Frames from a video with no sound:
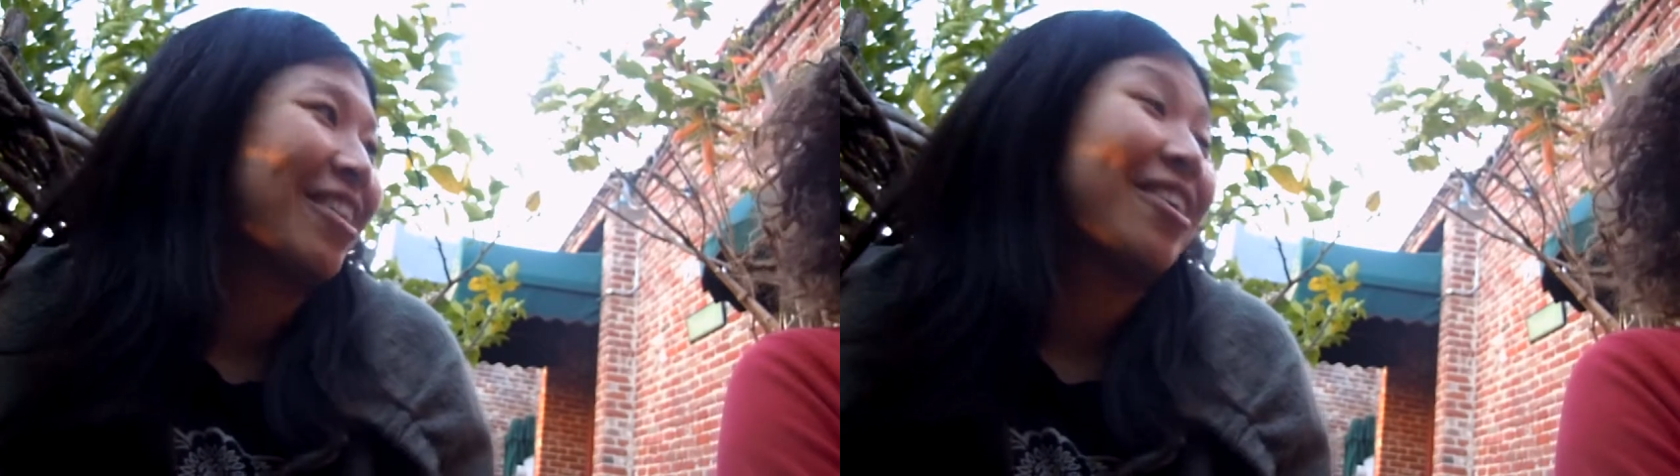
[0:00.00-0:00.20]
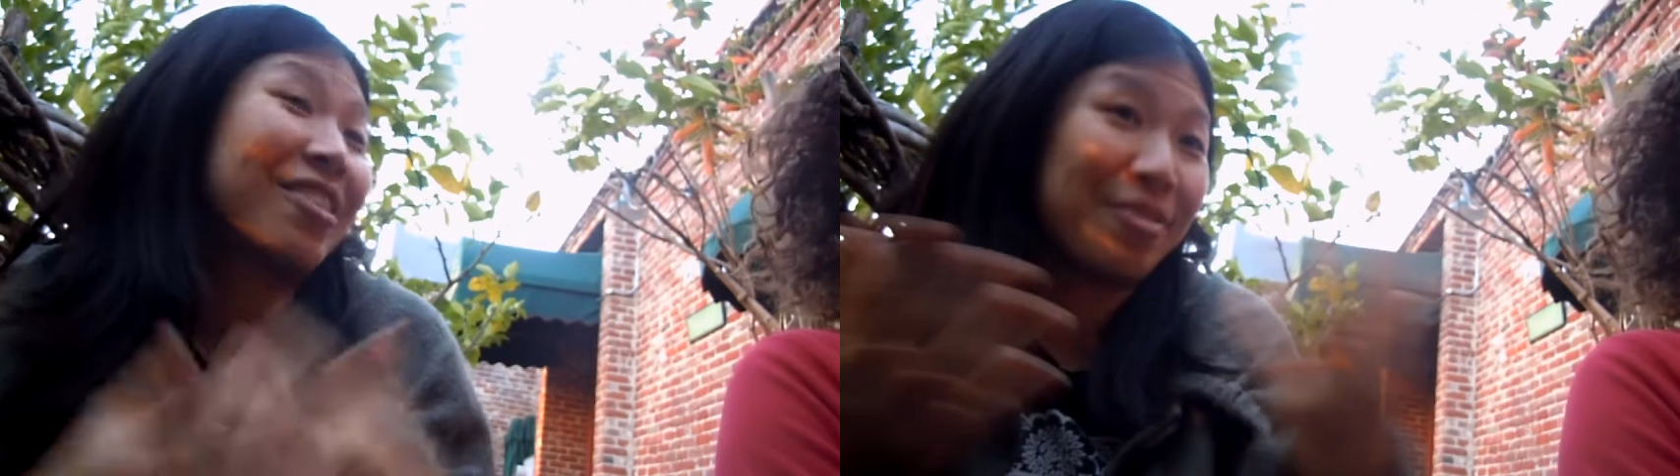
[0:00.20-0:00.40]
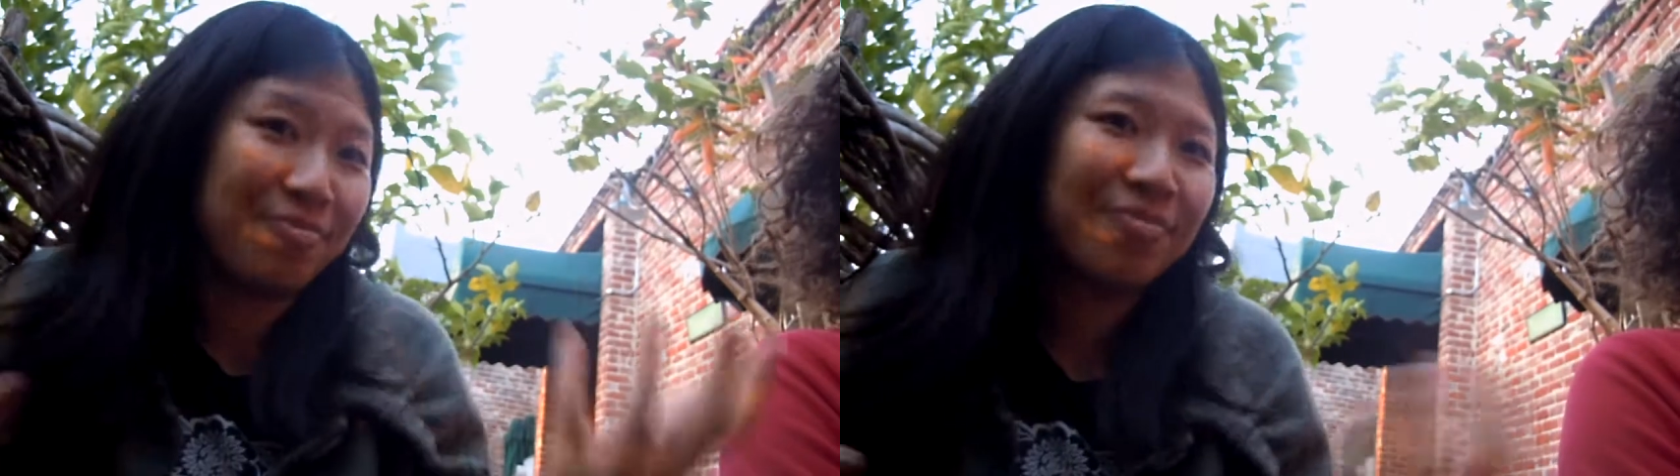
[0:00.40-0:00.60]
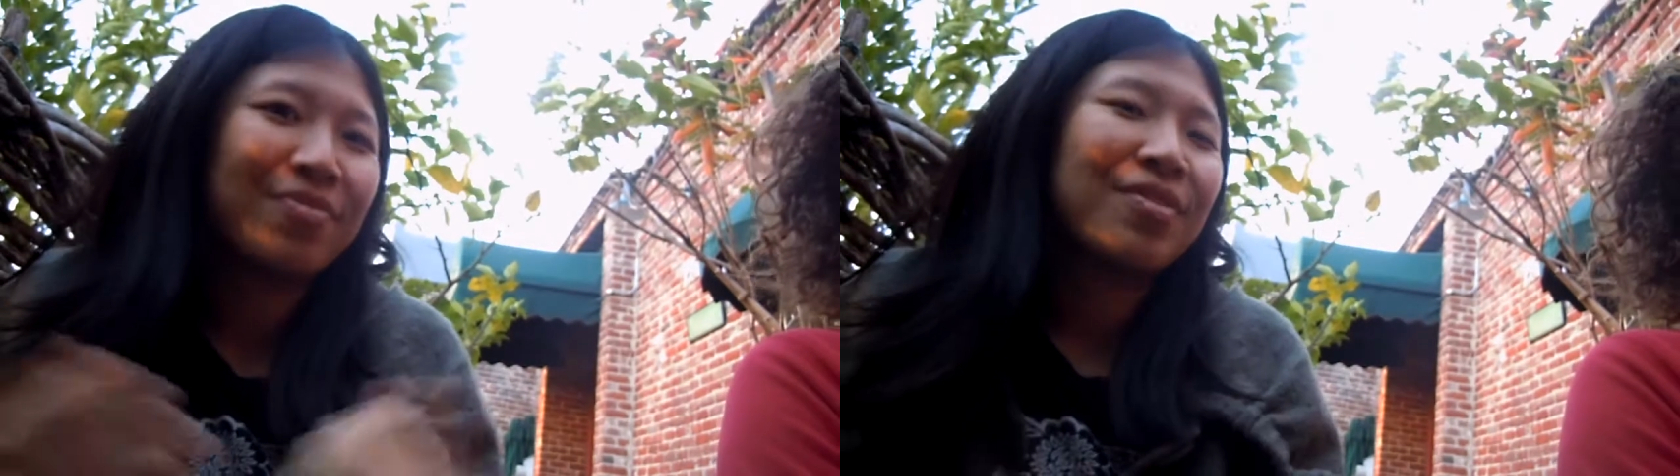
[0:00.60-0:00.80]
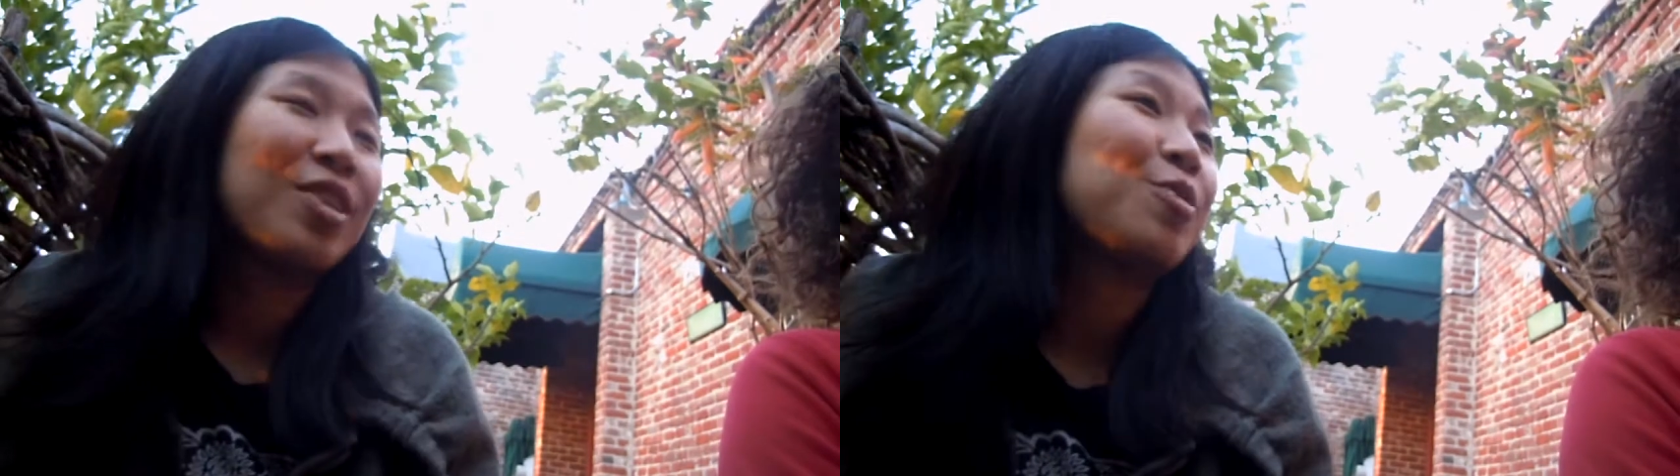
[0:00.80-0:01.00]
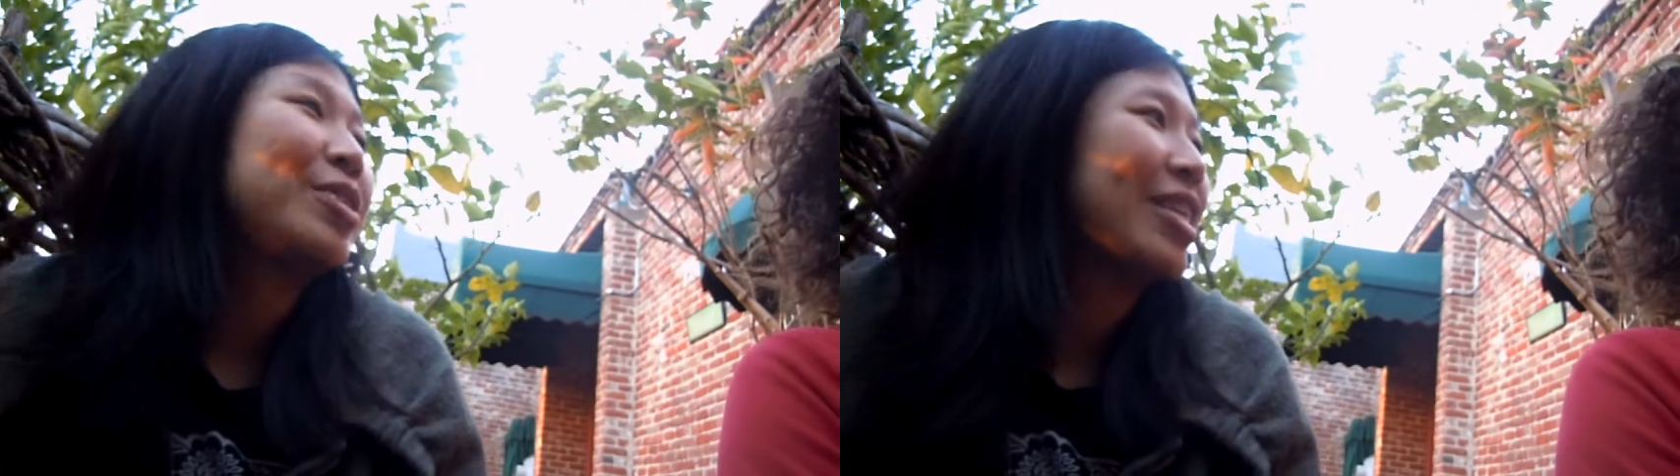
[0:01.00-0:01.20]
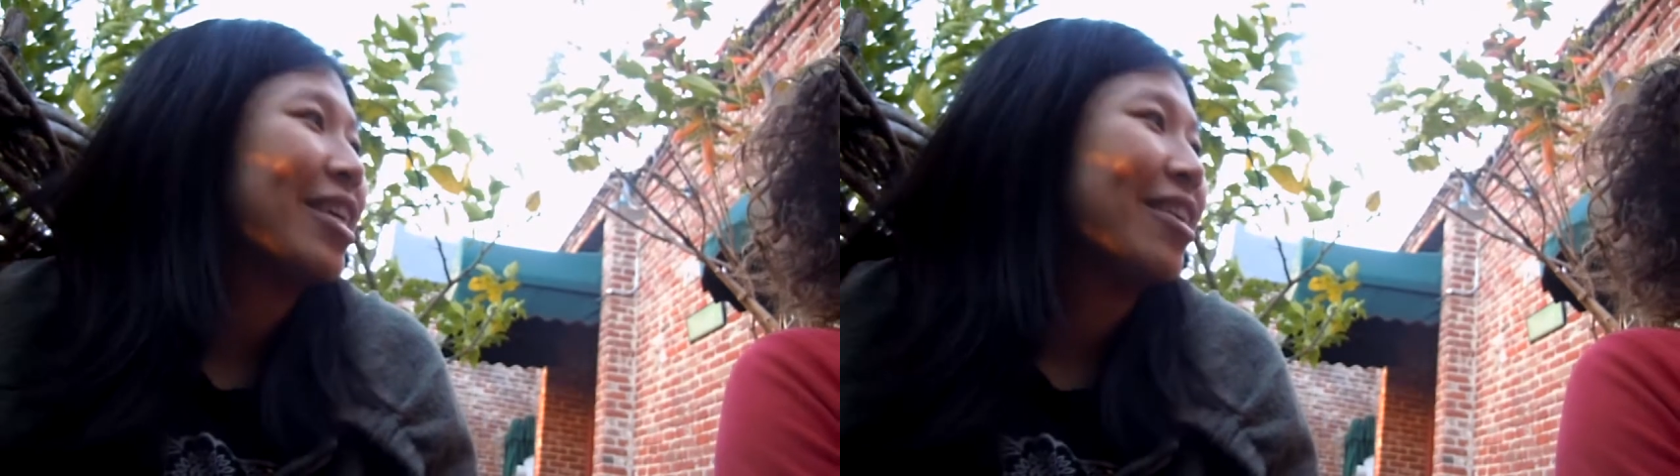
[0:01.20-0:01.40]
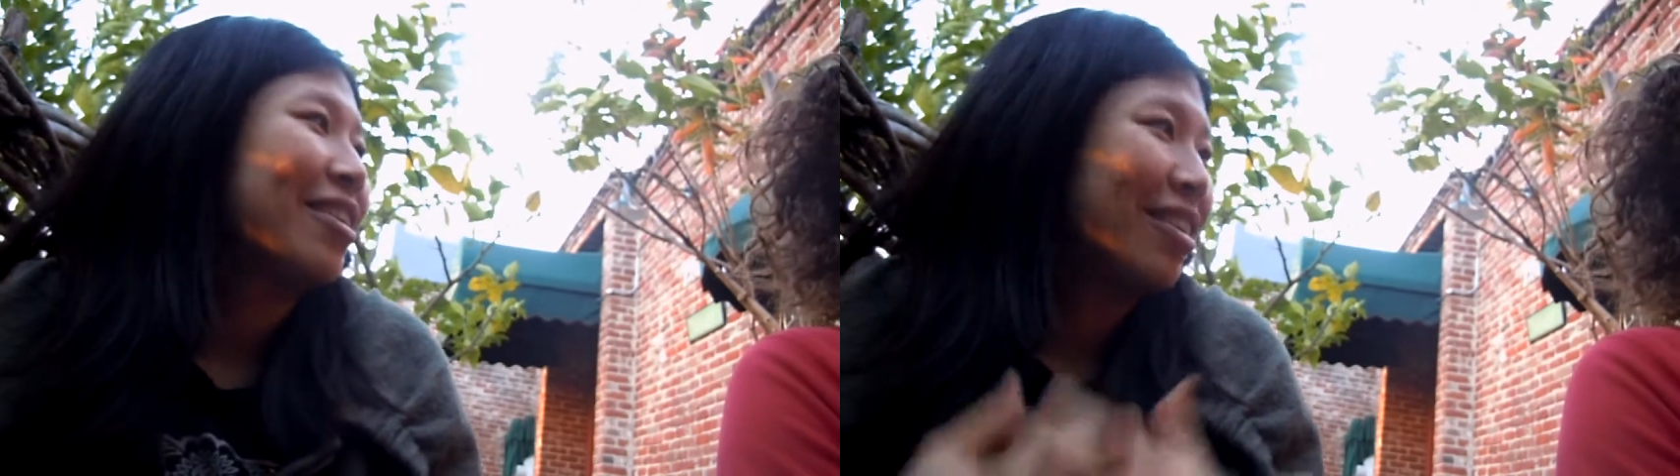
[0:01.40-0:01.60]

Like you see